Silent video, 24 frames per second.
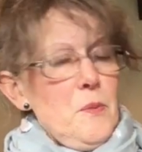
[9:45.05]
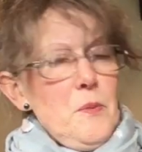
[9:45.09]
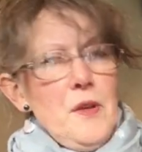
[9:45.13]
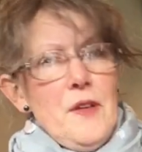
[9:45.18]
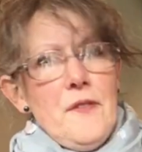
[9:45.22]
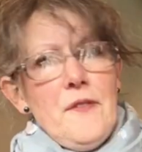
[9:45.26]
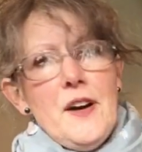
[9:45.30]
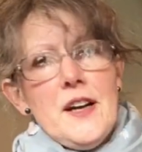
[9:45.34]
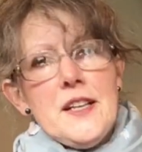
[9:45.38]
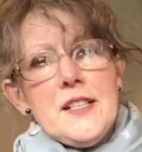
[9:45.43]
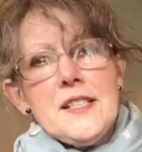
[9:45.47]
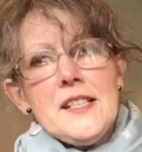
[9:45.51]

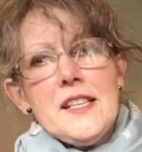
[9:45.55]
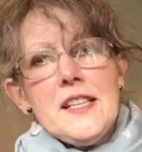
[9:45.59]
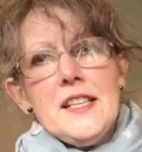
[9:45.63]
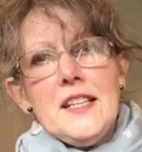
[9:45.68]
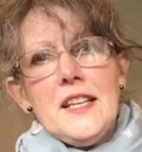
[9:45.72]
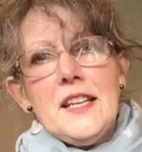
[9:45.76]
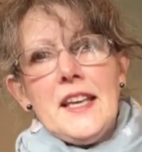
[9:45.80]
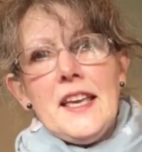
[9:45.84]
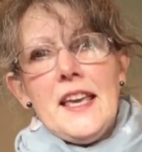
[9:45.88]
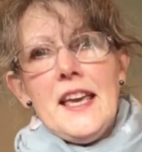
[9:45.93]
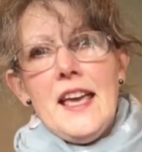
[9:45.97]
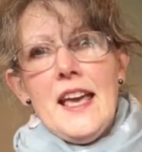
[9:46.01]
If I sing it
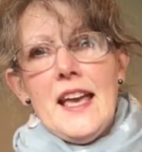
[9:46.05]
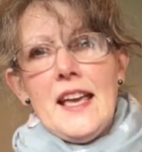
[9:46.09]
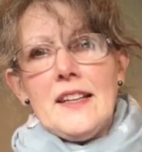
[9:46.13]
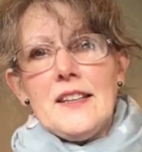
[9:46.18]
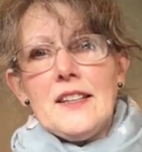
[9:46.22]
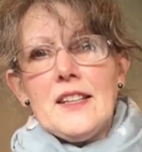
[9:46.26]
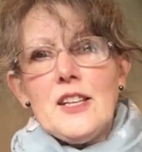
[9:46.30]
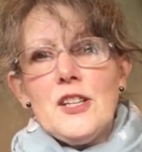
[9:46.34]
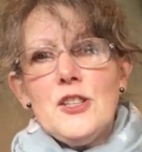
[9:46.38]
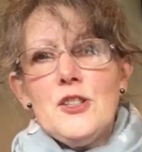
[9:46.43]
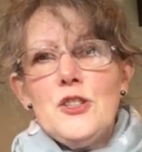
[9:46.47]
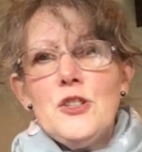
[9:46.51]

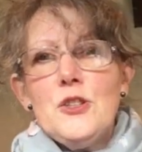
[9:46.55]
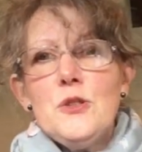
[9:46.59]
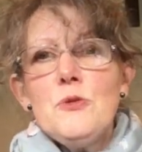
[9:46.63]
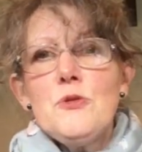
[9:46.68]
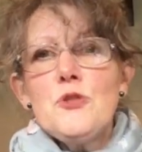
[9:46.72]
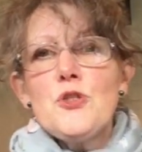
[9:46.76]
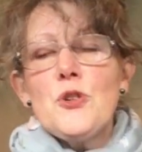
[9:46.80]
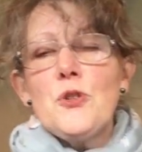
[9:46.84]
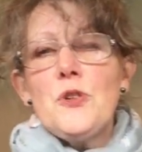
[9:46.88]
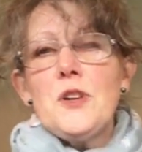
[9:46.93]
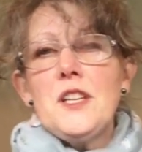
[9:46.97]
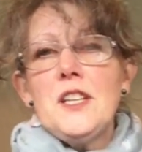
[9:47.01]
again, can you
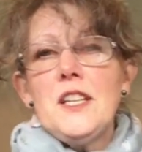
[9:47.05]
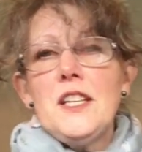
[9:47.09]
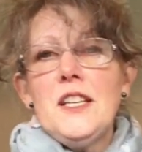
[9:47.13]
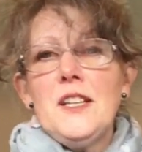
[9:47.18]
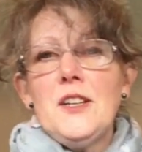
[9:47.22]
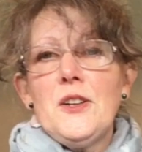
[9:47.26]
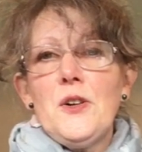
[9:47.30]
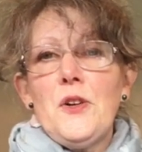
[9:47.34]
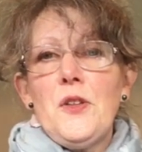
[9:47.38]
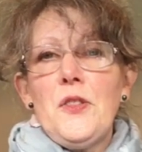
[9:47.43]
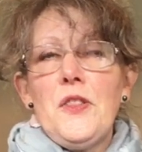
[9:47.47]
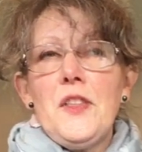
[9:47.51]
join
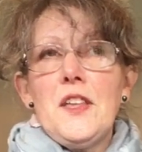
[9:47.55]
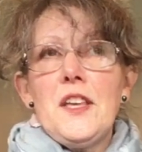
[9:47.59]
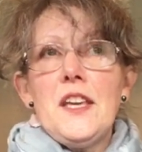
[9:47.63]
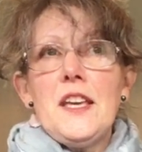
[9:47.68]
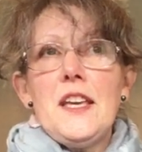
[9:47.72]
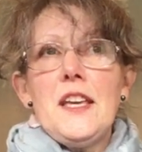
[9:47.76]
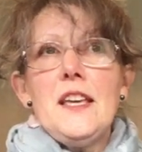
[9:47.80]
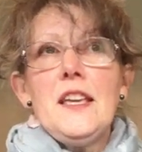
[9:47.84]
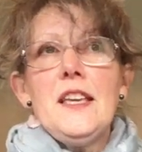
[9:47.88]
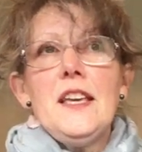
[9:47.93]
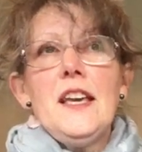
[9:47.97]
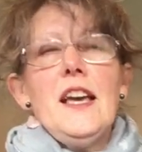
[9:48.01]
in on
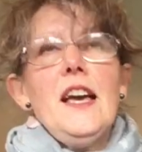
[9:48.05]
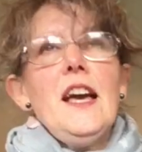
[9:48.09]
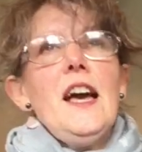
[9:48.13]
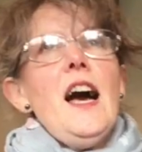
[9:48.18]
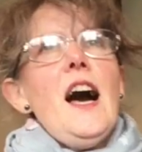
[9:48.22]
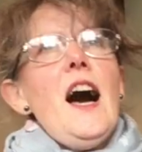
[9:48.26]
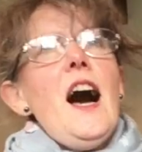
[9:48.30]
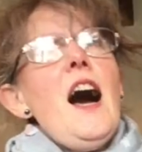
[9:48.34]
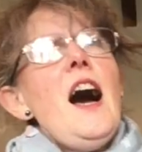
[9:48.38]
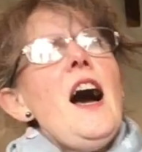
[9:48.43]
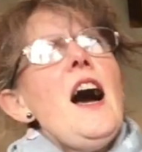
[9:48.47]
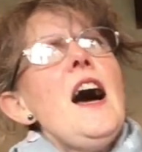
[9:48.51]
the
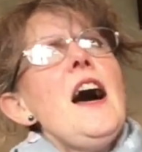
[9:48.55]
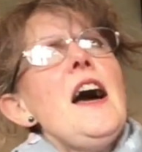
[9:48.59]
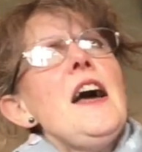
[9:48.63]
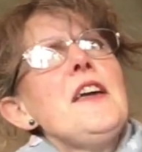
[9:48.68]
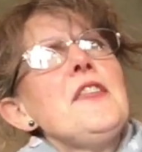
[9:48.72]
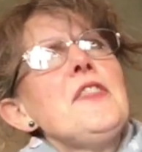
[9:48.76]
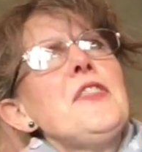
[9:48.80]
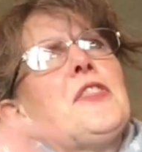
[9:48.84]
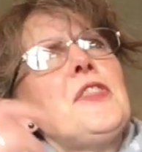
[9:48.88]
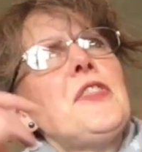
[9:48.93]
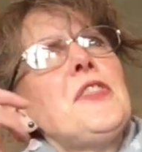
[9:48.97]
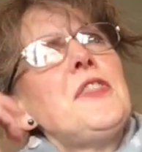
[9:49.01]

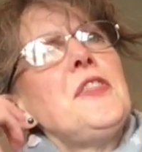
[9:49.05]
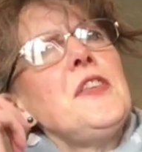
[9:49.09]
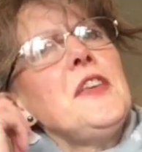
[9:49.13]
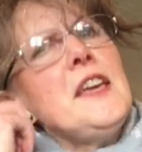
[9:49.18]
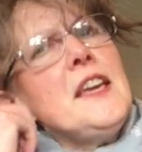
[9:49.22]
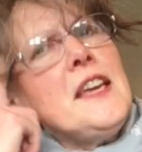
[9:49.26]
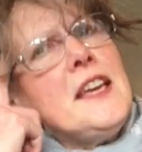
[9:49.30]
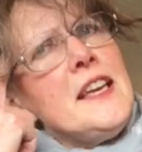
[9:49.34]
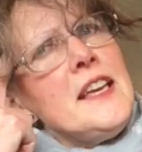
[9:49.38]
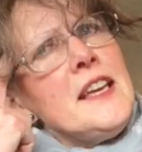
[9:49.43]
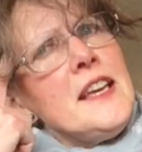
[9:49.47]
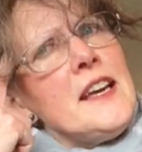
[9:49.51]
I
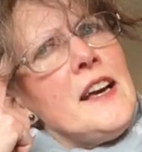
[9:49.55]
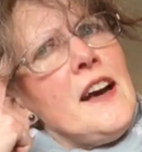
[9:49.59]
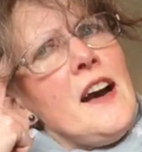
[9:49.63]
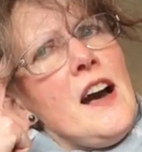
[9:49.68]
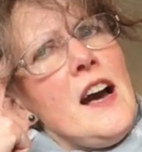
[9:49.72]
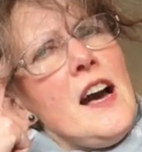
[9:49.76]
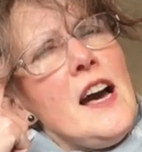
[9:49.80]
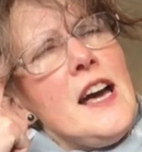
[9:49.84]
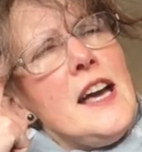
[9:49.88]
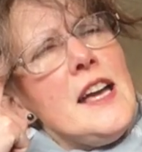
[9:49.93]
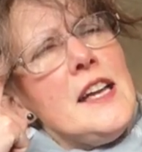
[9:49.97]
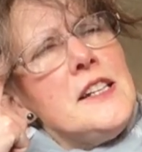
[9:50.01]
think
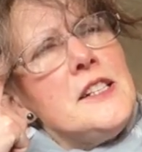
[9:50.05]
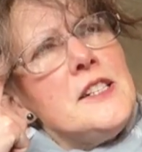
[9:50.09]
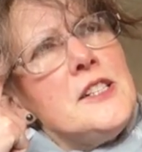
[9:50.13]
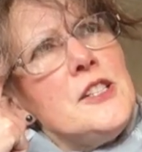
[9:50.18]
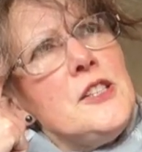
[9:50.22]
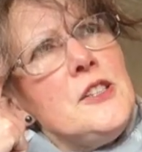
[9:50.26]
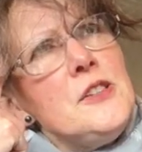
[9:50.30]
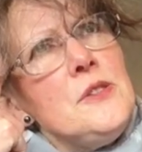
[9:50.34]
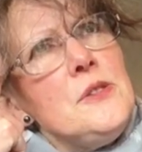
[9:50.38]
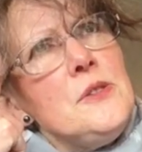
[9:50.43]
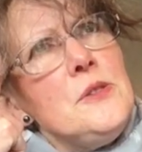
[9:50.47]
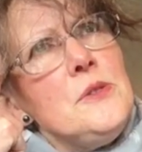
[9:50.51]
I
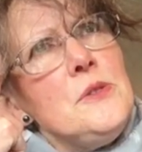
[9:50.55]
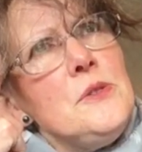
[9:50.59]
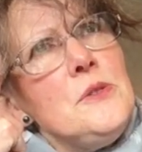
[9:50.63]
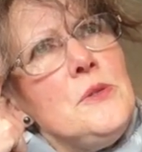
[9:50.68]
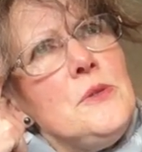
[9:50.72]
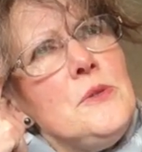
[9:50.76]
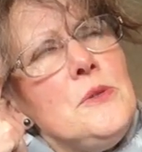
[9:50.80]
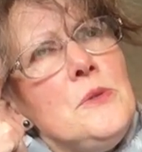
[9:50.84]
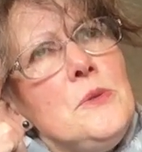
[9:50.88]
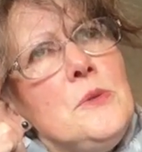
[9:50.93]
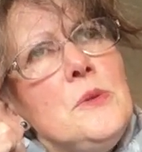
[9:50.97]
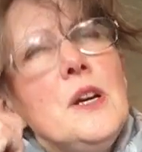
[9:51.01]

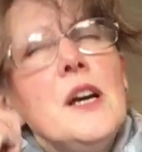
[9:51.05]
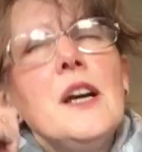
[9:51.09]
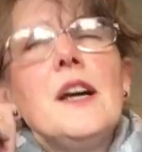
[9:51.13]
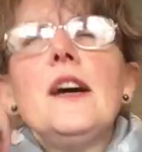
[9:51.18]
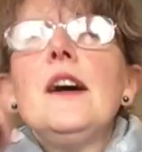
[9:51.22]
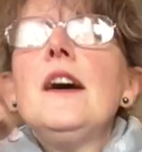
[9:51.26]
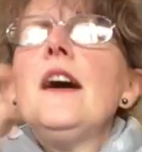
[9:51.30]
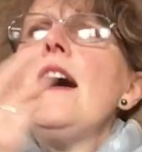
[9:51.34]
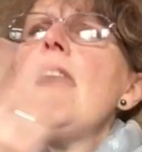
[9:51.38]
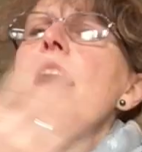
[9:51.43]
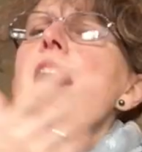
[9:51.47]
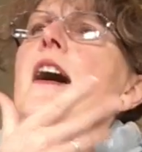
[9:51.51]
do,
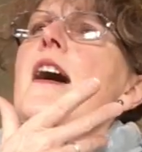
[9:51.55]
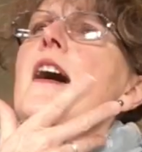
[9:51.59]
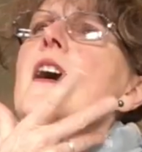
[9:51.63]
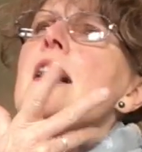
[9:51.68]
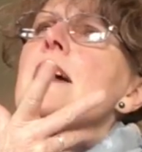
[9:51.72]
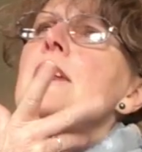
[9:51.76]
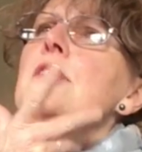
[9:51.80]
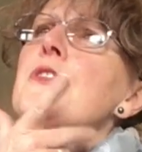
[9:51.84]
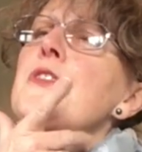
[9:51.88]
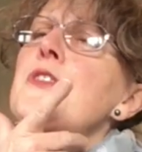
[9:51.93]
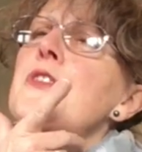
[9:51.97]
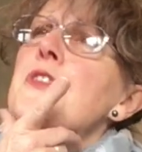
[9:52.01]

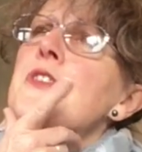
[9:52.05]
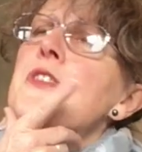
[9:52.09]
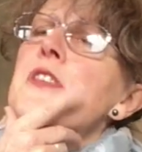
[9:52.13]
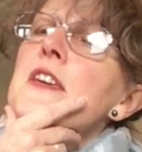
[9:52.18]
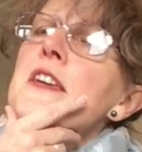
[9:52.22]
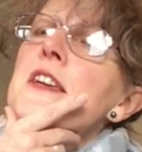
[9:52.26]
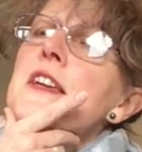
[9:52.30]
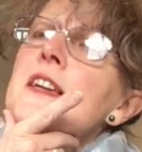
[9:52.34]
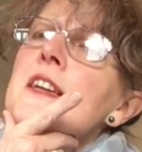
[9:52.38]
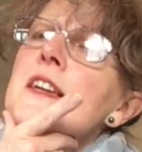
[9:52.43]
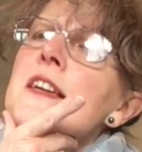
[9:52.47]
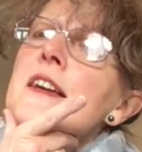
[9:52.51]
I
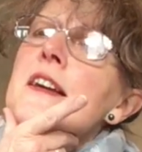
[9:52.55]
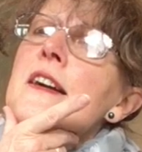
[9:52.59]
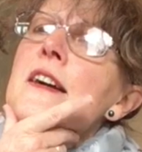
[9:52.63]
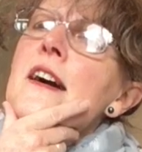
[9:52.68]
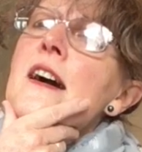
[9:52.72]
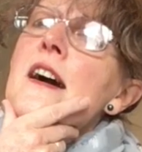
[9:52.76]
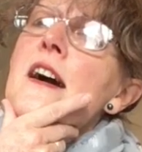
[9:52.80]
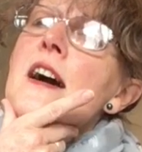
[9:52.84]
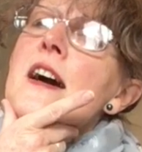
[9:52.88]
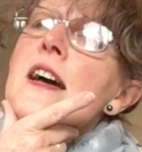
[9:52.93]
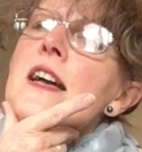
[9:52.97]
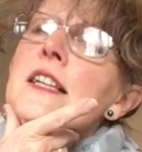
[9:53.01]
think
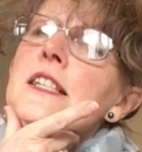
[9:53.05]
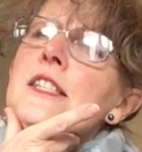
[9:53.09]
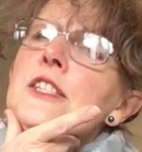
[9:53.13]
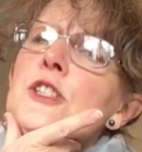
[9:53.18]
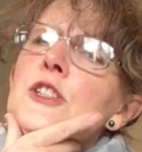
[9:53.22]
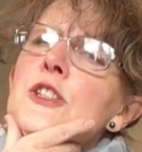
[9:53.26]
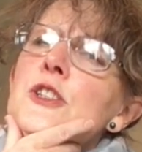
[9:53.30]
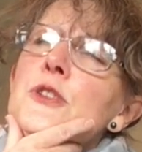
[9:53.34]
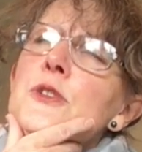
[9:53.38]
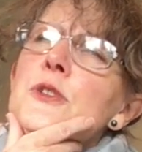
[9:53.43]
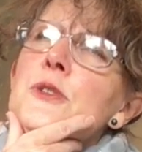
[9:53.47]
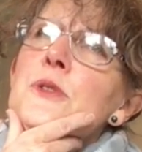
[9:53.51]
I
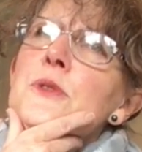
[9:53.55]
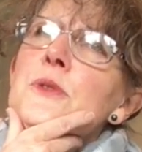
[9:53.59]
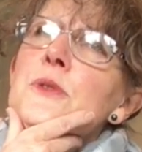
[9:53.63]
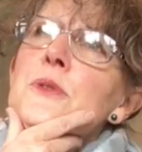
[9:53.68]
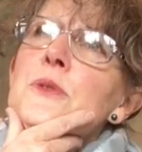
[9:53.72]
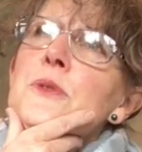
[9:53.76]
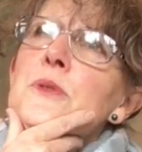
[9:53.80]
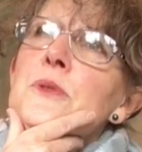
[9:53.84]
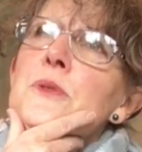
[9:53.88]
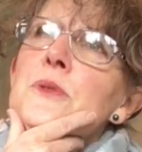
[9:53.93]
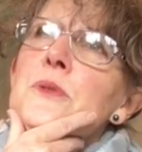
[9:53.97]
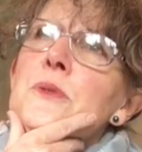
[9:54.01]

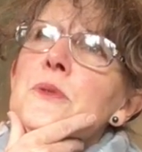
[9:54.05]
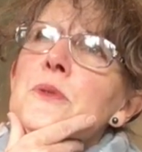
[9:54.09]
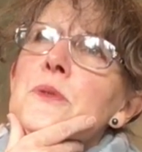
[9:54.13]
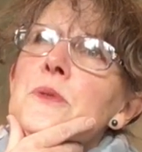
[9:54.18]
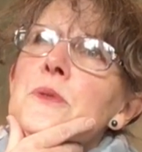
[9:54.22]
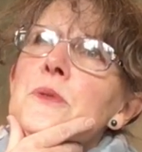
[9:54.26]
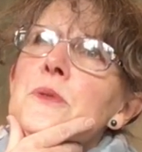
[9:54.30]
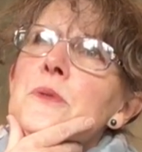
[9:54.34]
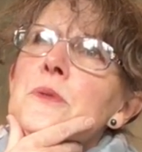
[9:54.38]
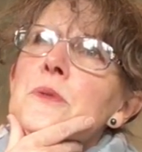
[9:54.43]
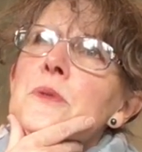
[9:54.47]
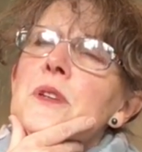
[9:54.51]

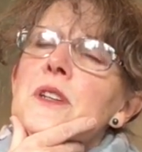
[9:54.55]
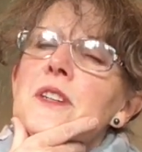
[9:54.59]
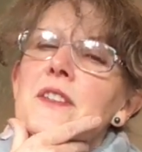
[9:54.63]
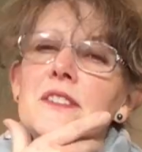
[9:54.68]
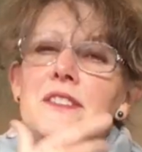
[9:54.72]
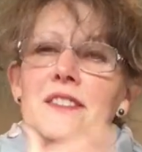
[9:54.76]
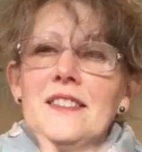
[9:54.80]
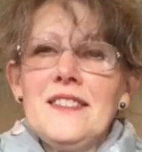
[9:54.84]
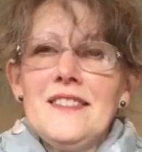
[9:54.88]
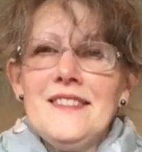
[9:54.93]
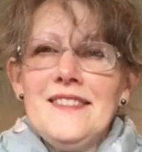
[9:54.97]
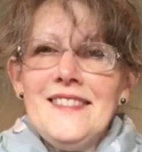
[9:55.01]
do.
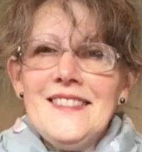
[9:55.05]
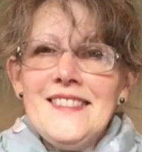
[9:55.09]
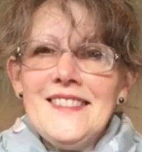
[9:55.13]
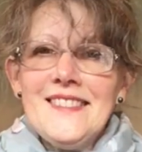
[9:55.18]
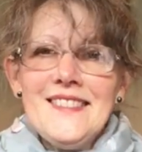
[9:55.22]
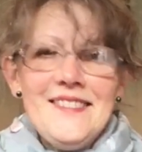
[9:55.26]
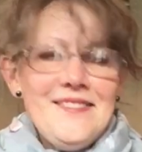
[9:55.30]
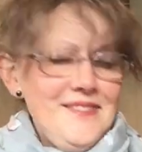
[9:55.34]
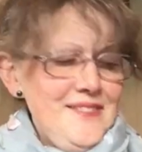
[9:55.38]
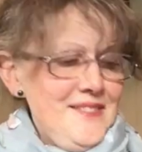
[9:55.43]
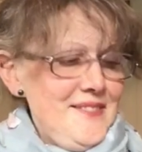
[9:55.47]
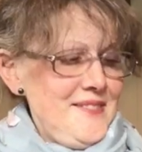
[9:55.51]

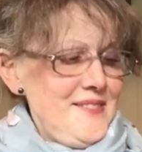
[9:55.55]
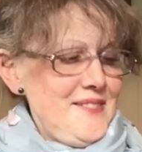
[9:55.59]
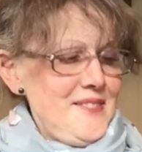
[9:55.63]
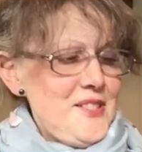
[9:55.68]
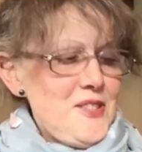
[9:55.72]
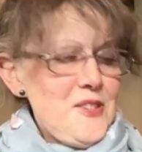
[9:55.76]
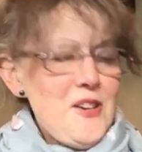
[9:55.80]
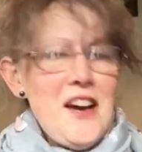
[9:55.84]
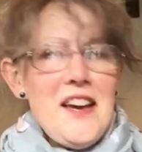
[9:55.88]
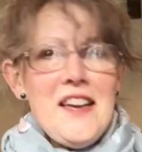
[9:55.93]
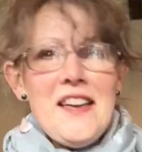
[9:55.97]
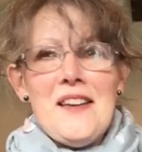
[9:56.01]

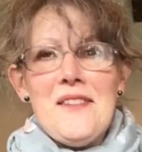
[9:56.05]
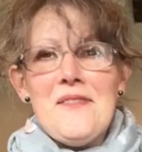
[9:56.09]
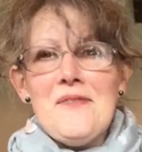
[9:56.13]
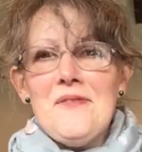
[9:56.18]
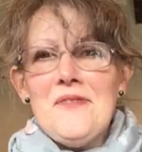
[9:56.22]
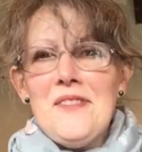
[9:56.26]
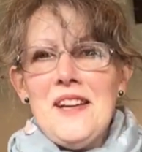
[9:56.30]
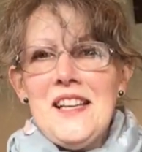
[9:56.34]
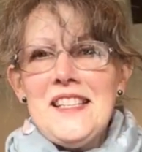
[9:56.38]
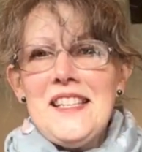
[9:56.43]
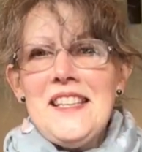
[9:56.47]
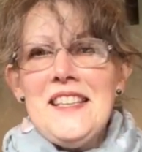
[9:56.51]
Try it.
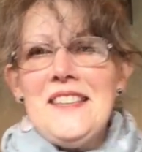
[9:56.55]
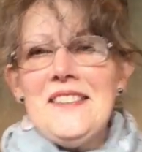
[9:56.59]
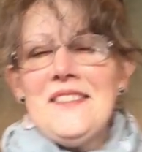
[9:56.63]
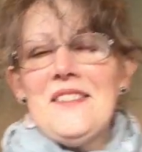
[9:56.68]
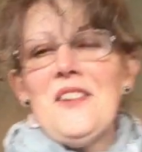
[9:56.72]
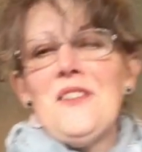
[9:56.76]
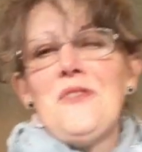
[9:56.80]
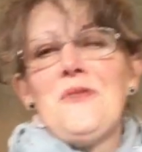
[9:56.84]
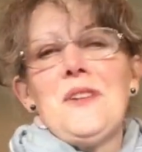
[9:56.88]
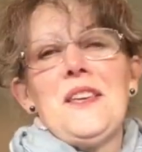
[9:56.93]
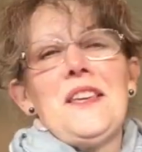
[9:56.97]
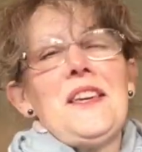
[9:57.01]
Ready?
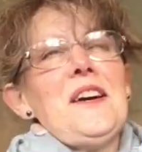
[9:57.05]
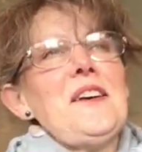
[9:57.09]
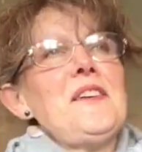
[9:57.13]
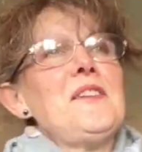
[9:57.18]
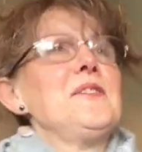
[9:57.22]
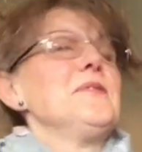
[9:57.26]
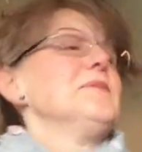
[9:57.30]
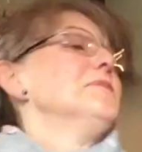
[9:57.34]
Off we go.